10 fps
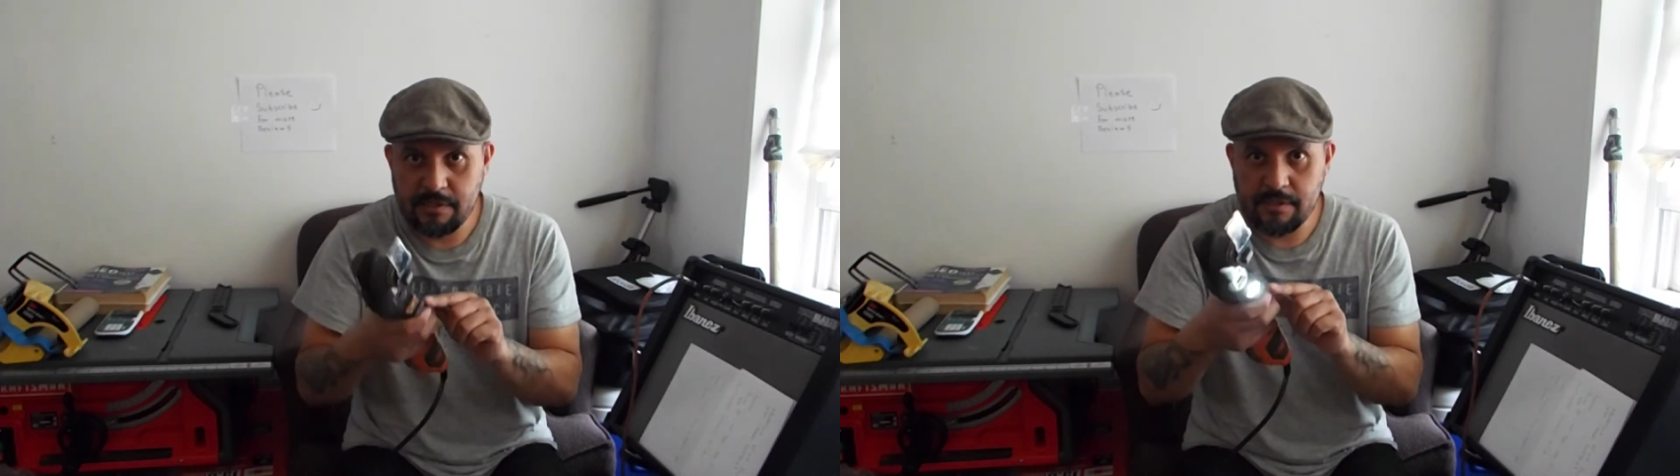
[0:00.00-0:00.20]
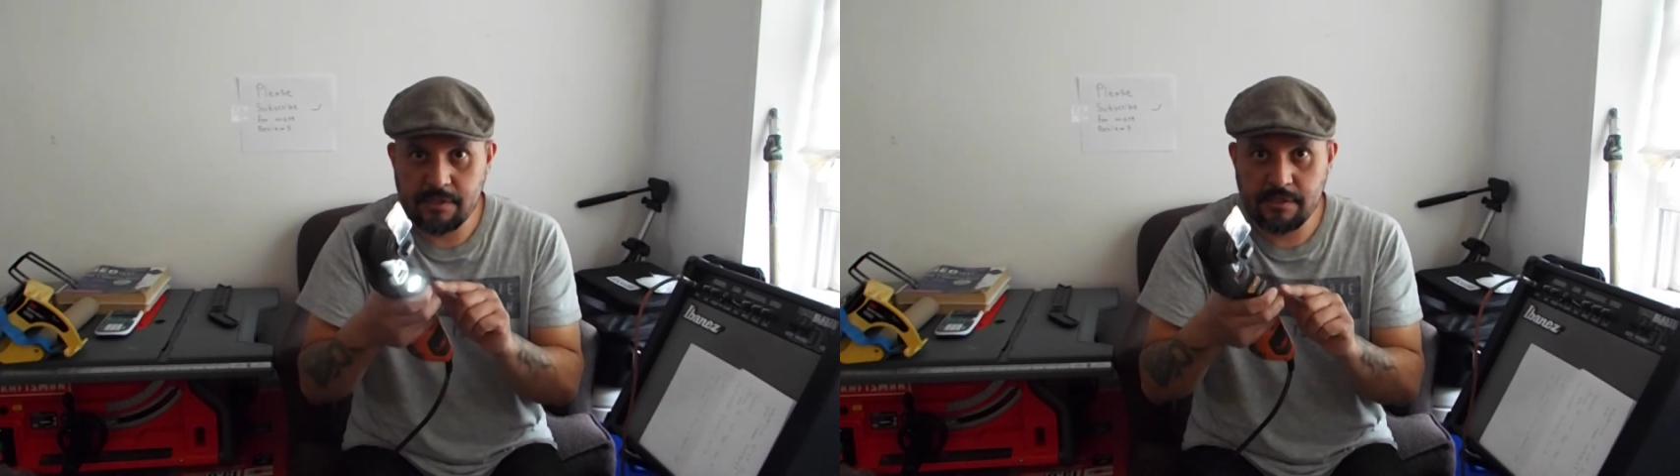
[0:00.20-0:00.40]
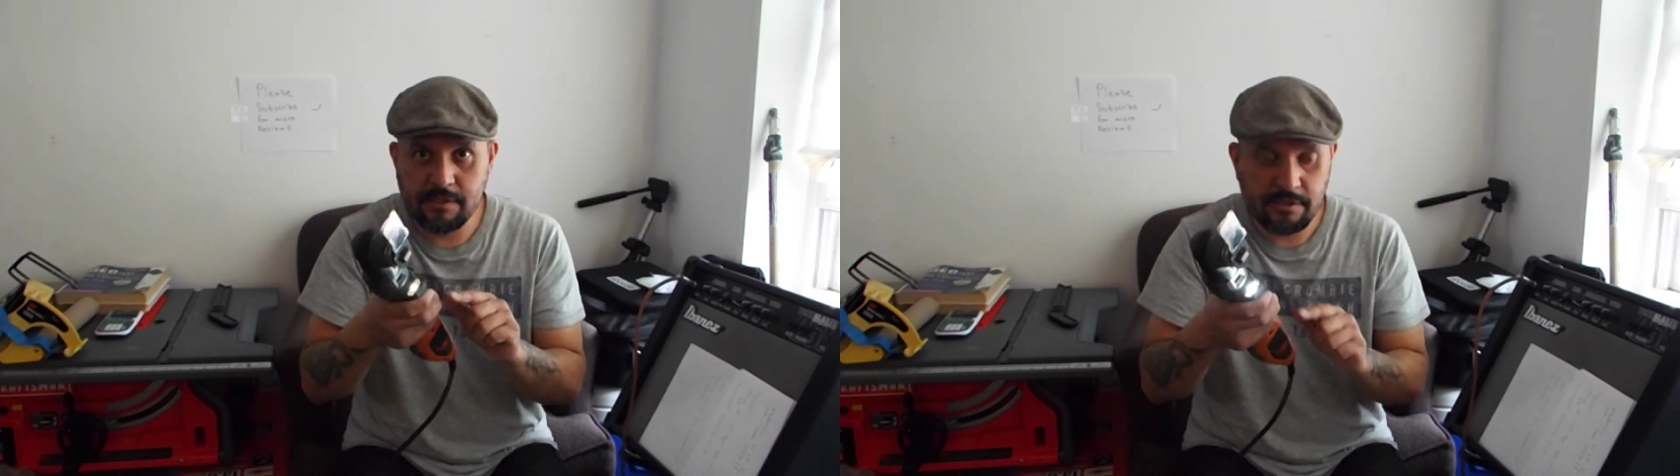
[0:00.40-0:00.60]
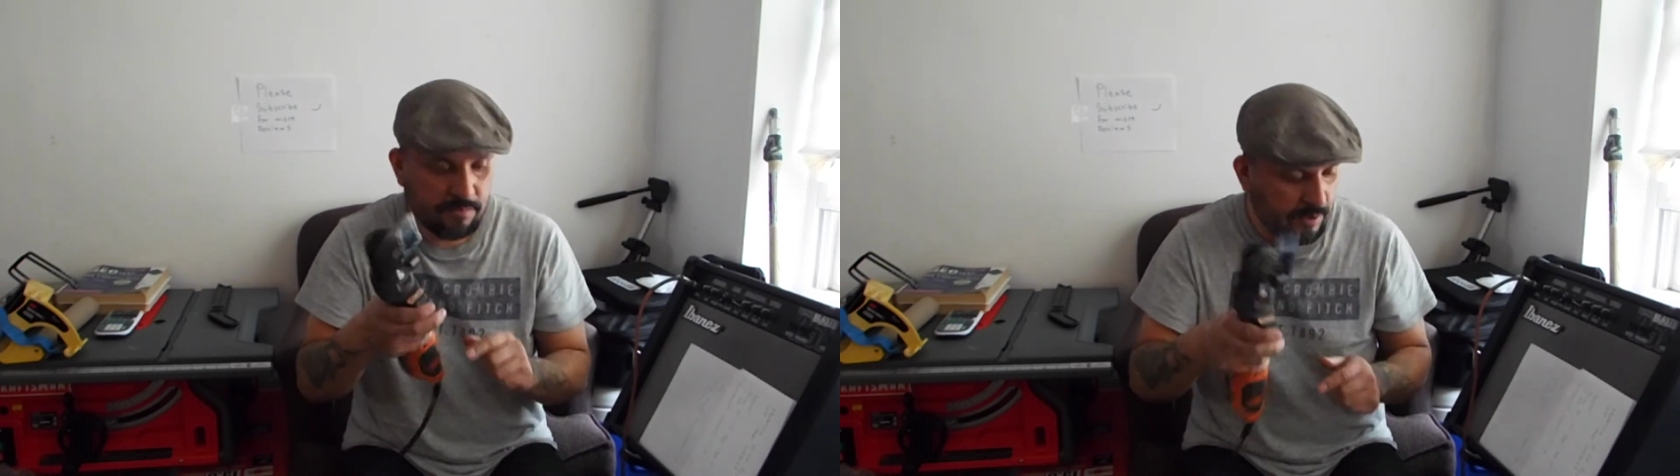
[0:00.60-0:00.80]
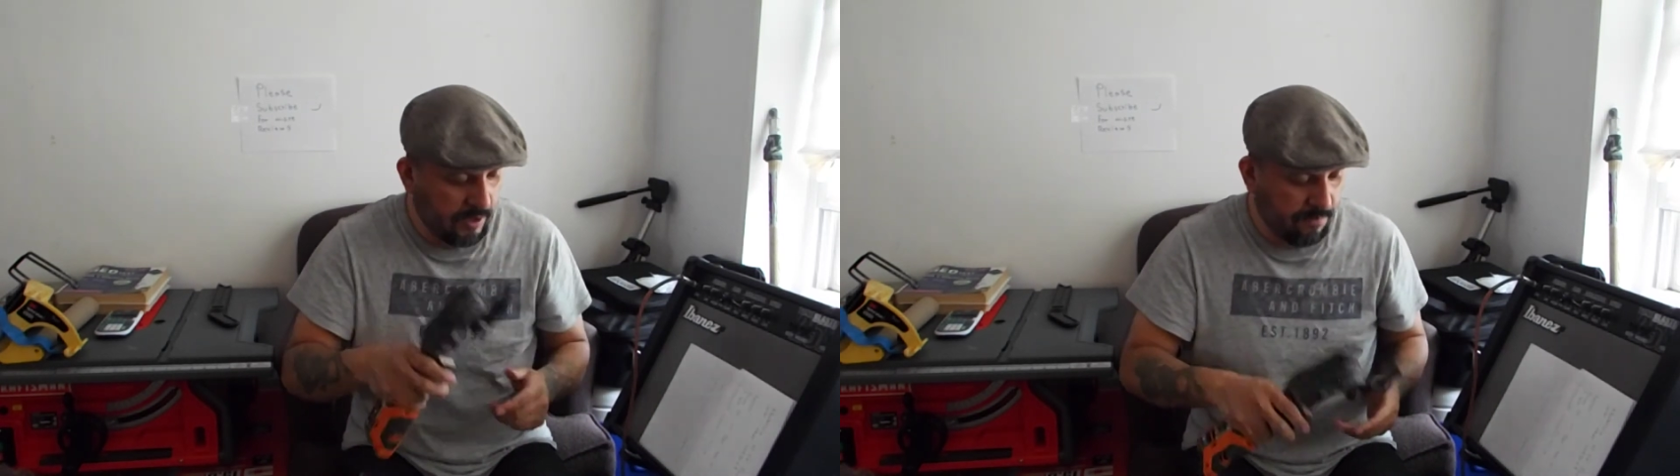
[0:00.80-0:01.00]
is
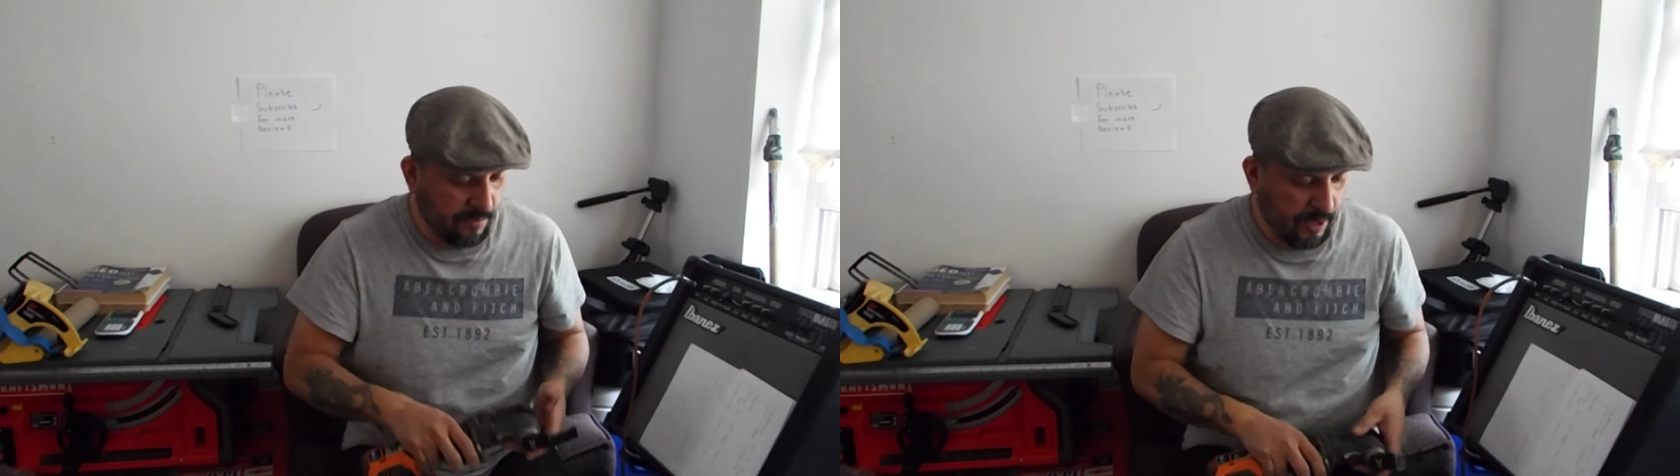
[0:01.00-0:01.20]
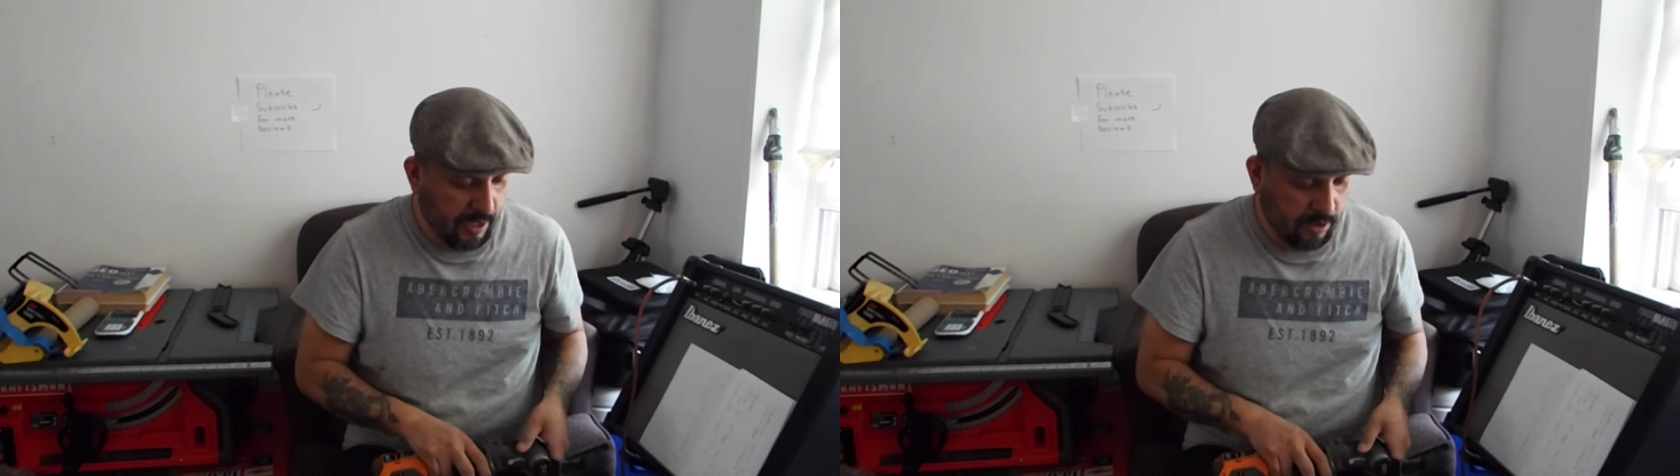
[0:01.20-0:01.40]
very uh,